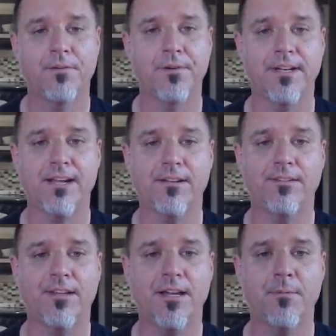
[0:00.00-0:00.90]
We're down to
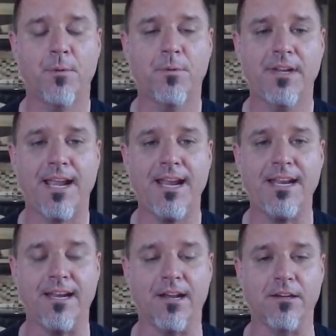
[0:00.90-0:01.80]
sub
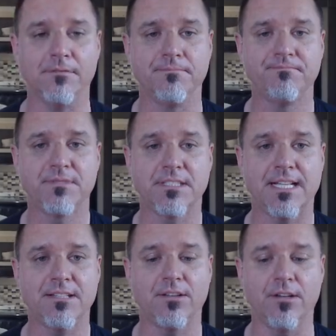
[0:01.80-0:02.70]
180 now, so
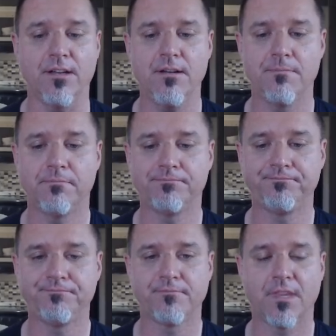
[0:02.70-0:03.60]
that's good.
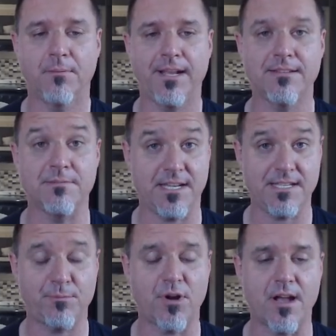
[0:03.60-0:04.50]
Making some
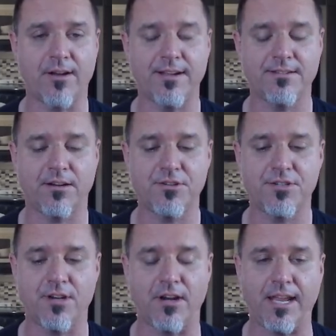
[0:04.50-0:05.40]
decent progress on our
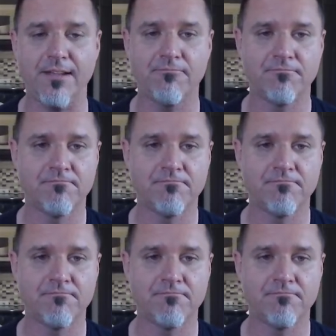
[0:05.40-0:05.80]
journey.